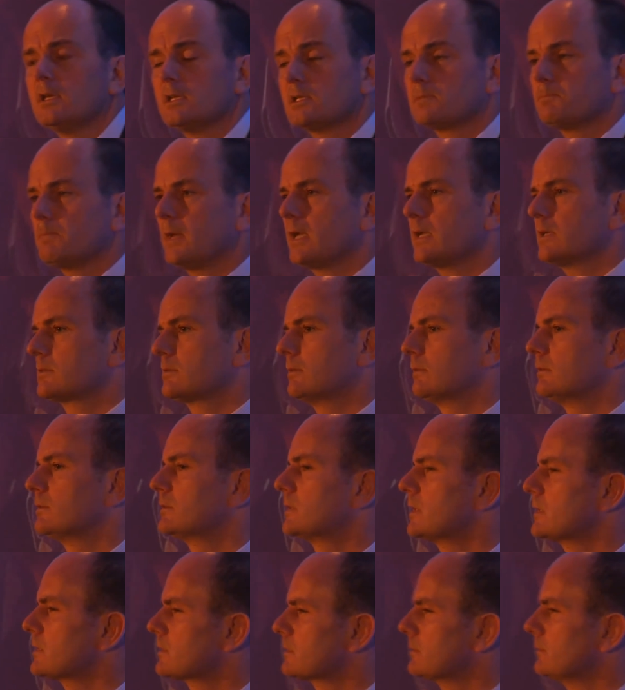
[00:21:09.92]
is based on
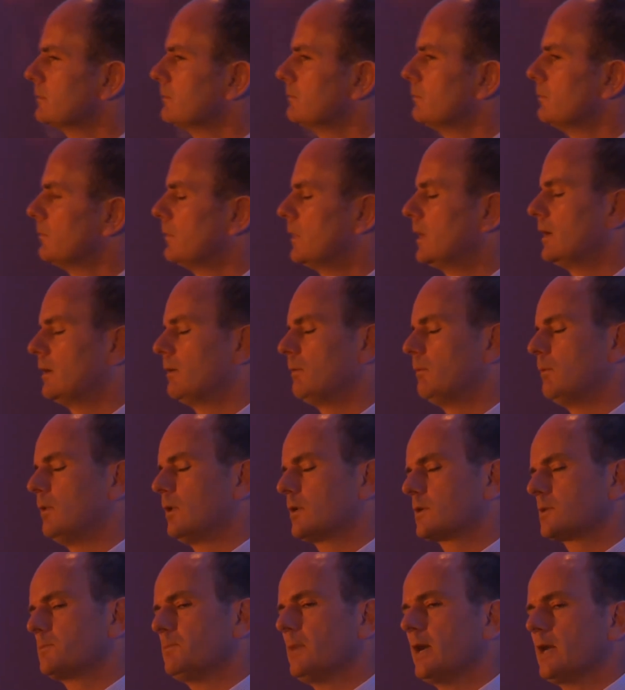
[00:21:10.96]
digital
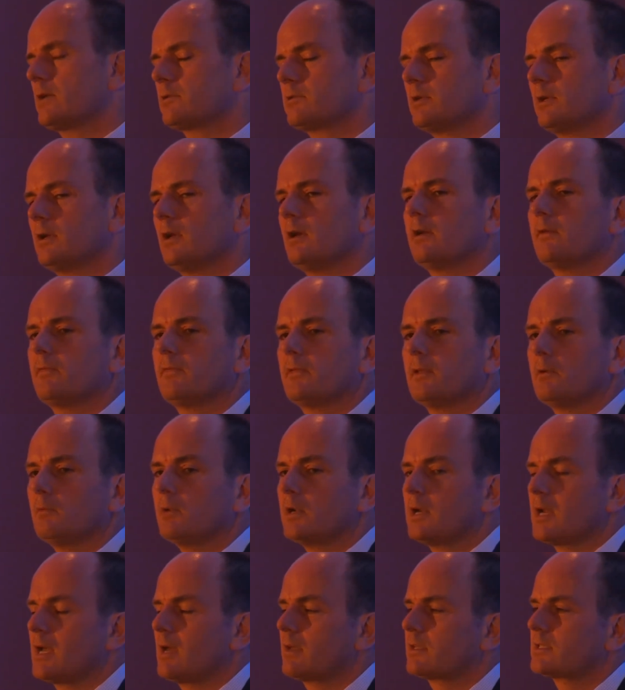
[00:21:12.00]
watch battery life that
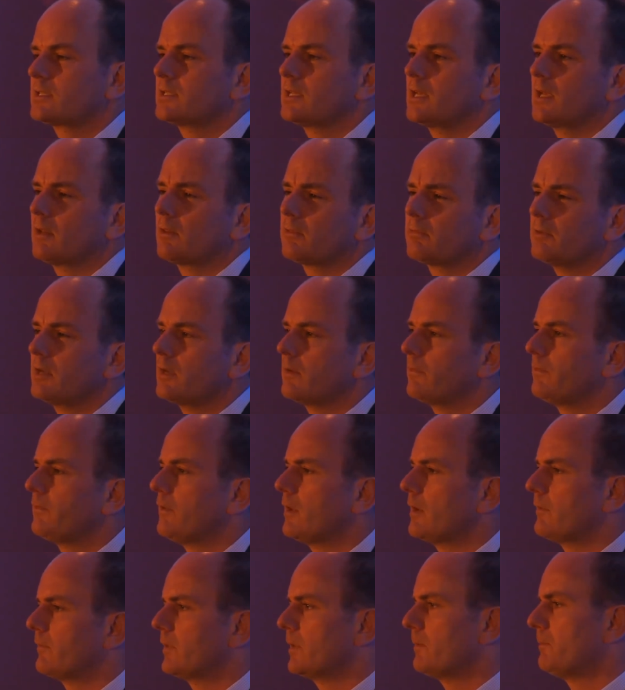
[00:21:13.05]
we're now seeing 3 to
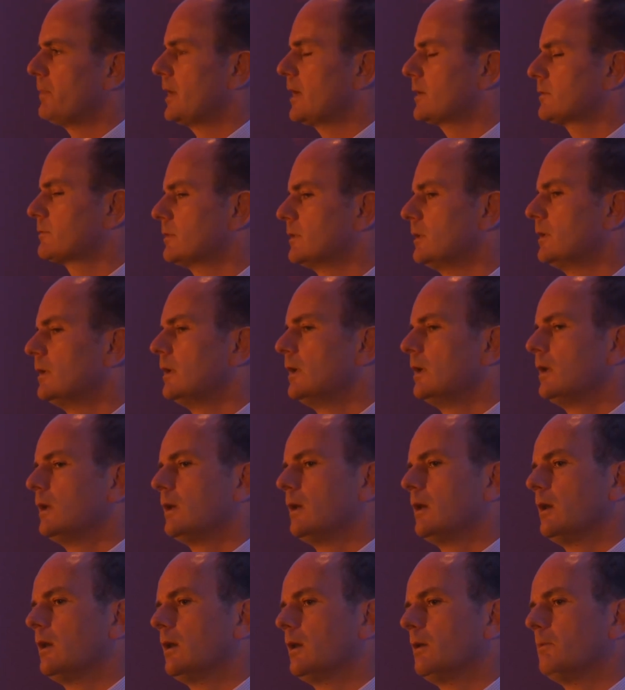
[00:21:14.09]
5 year battery
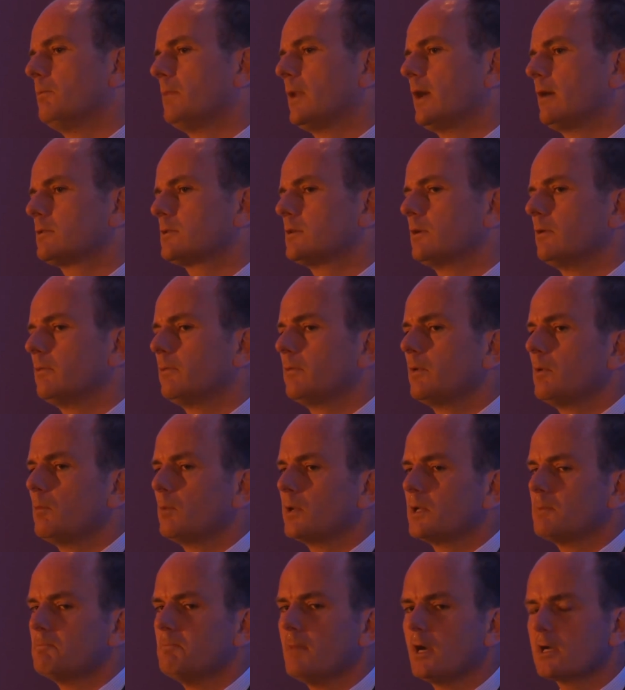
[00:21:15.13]
out of,
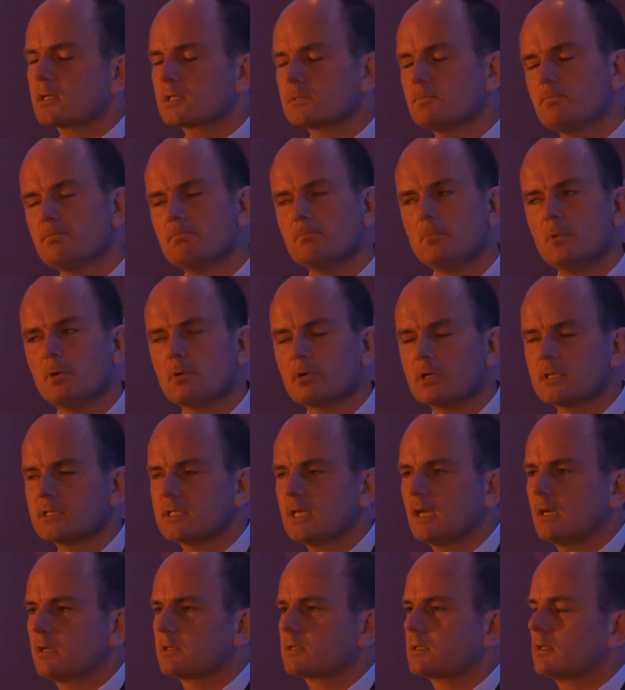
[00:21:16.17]
with much more
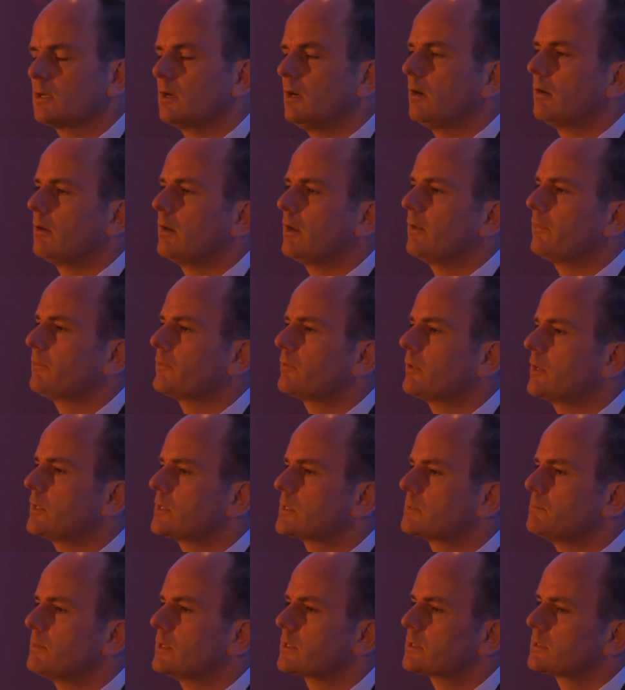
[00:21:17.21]
intelligent RF
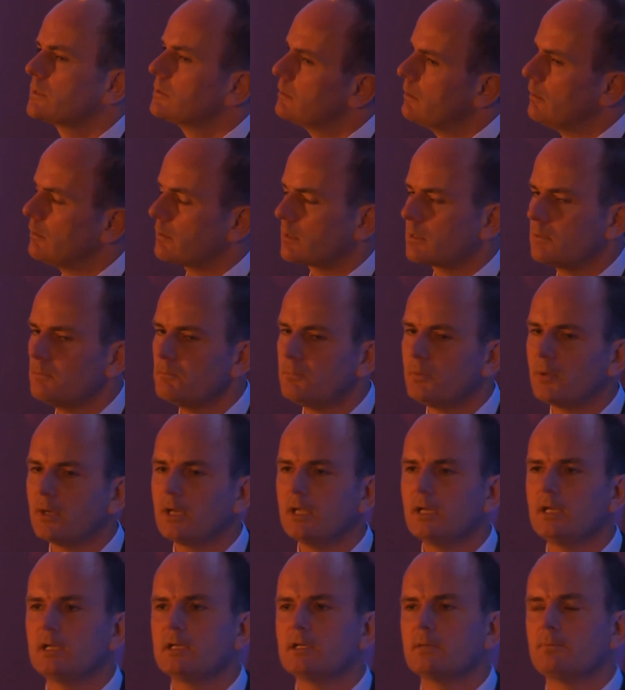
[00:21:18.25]
transmission, not
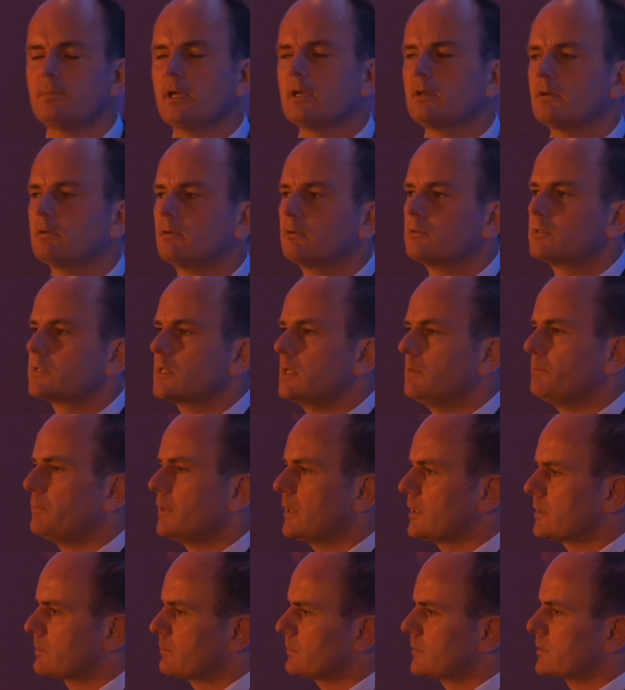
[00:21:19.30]
completely dependent on
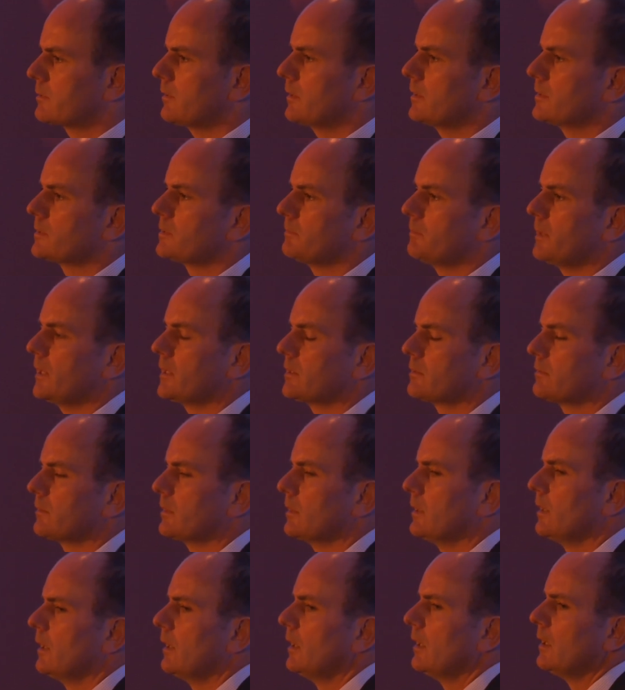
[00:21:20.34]
GPS, which drains the
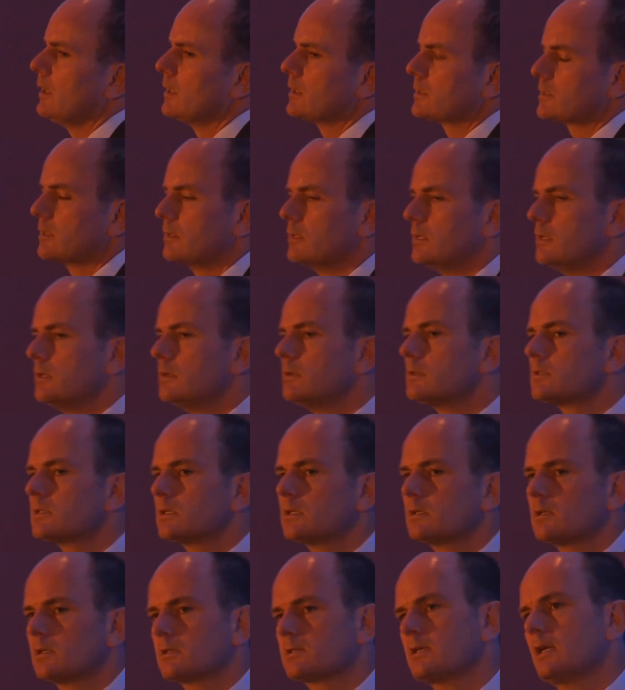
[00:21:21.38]
battery. So
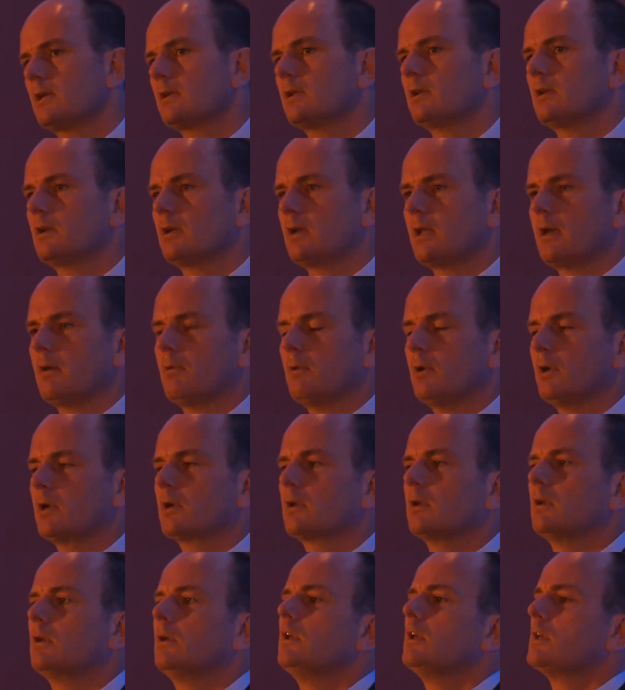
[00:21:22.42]
using the cellular network,
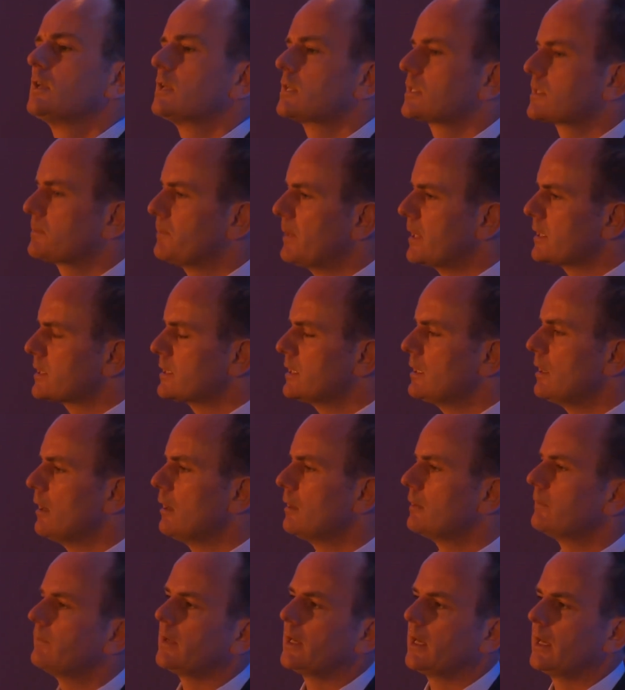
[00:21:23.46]
especially
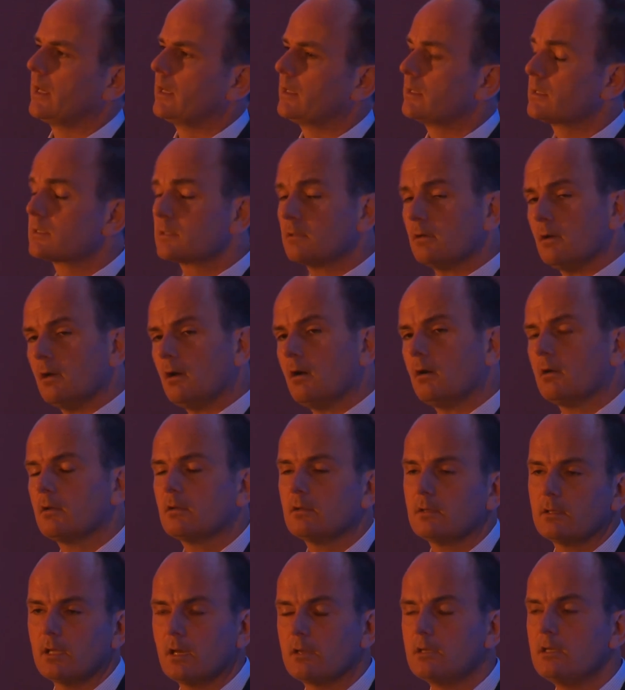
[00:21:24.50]
overland. It's not,
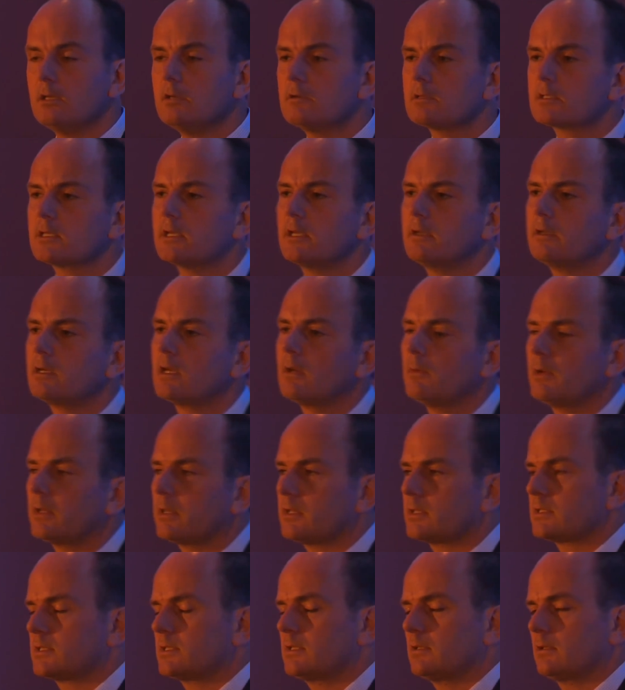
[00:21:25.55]
you know, usually you know where the
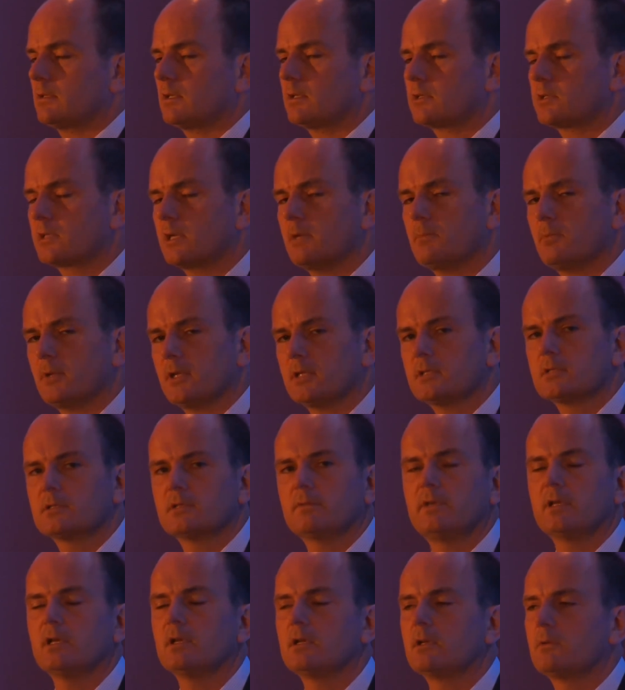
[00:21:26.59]
ship is.
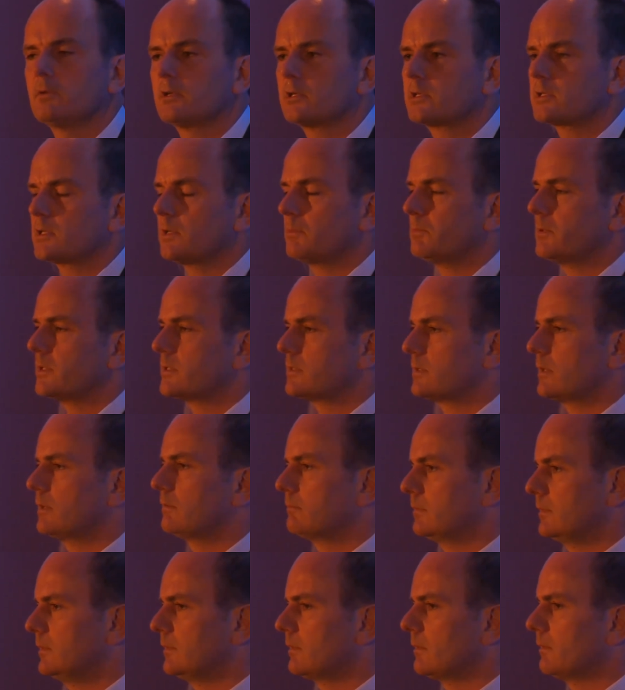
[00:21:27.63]
If you don't know where the ship is,
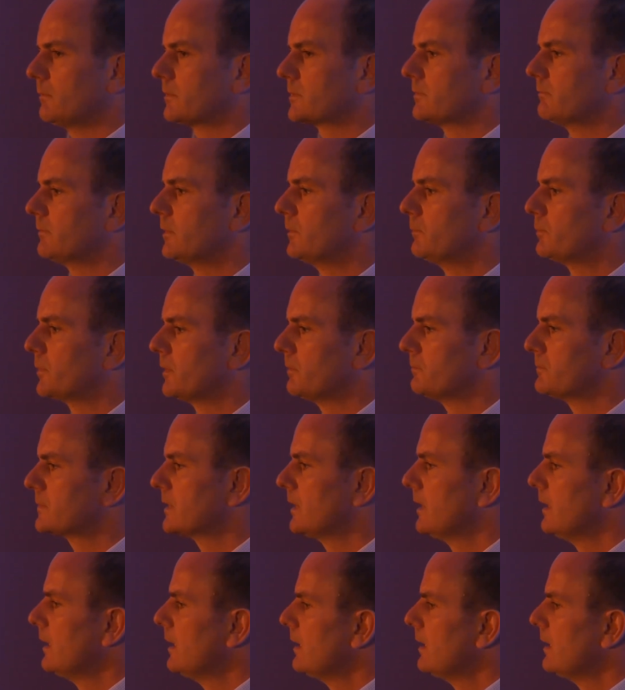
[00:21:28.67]
then you've got some real problems.